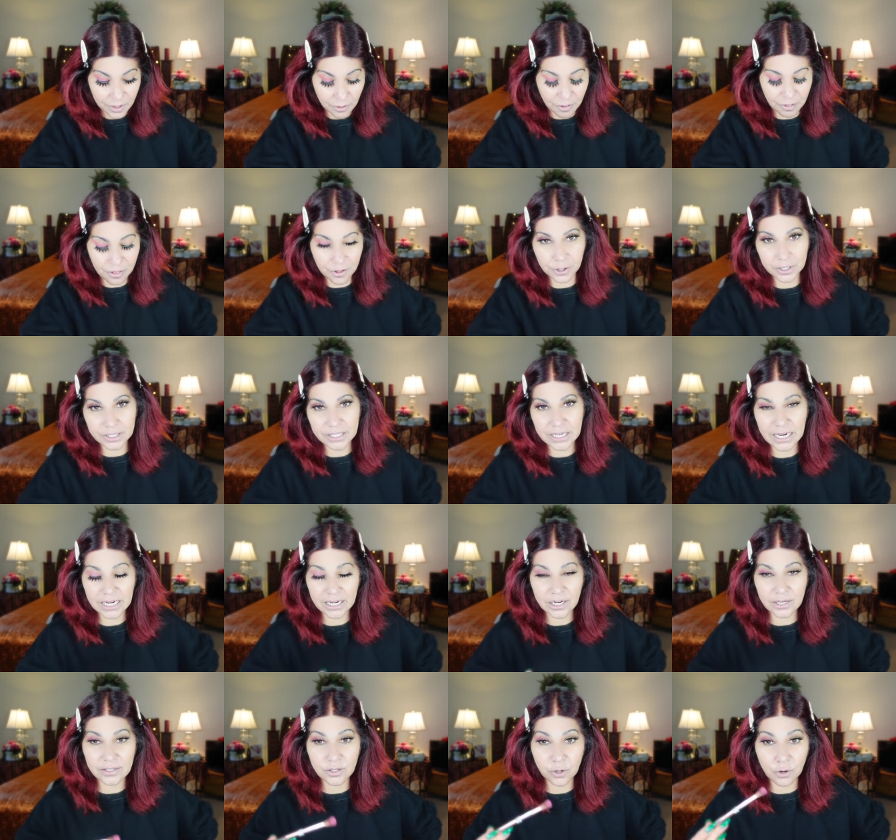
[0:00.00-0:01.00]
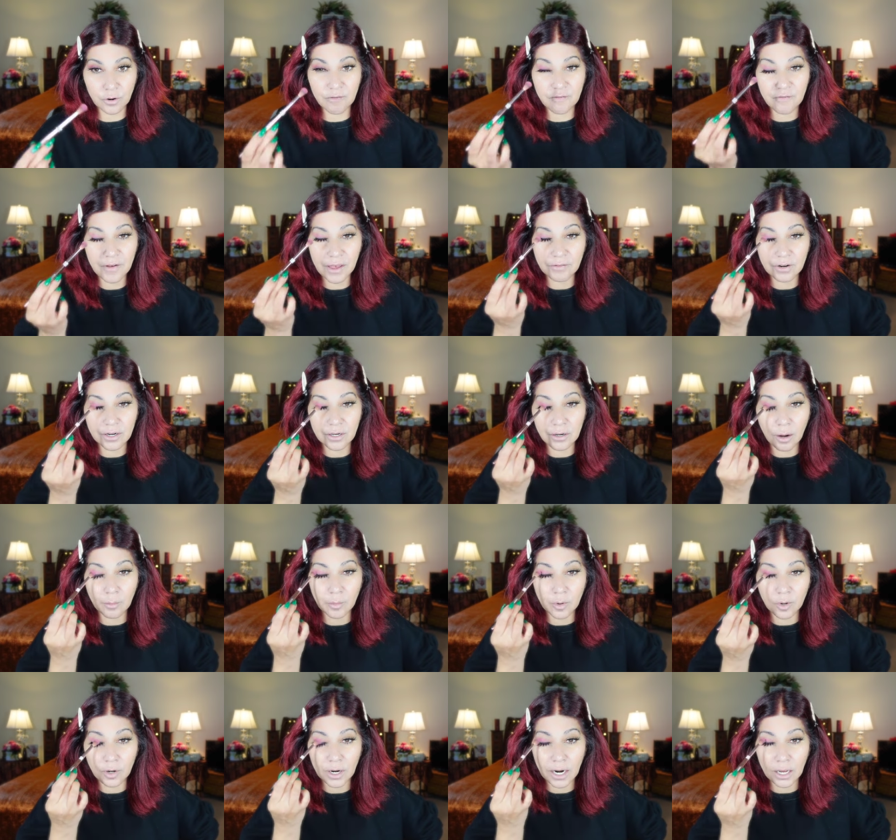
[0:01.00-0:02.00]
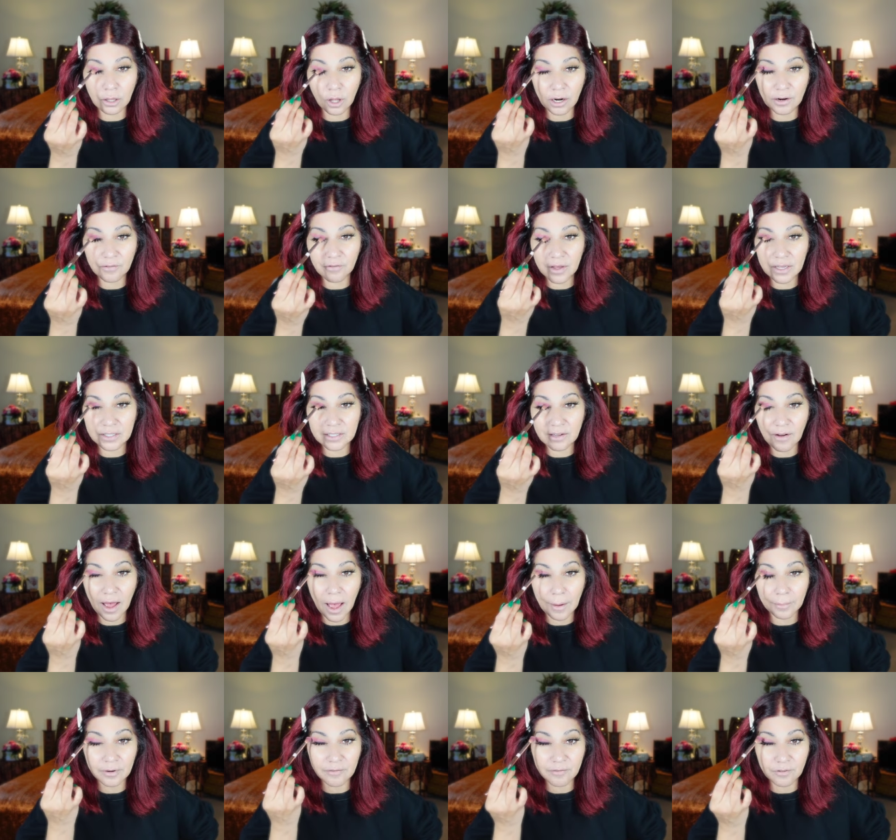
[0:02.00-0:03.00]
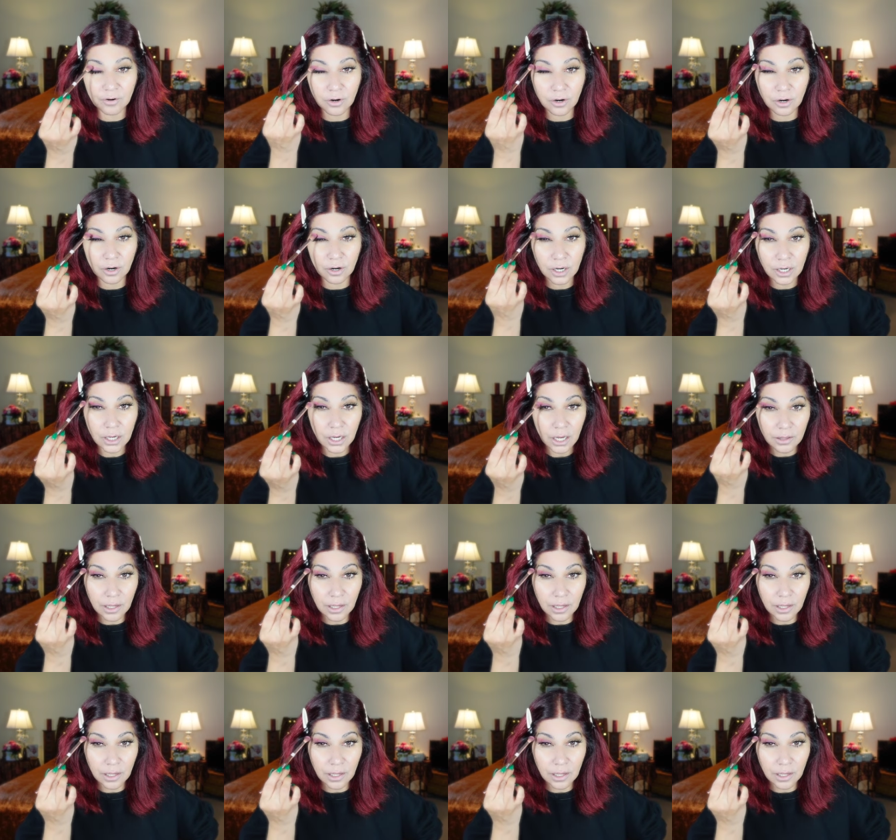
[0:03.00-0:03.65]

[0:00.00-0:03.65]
13 is her favorite number. A lot of things have happened for her.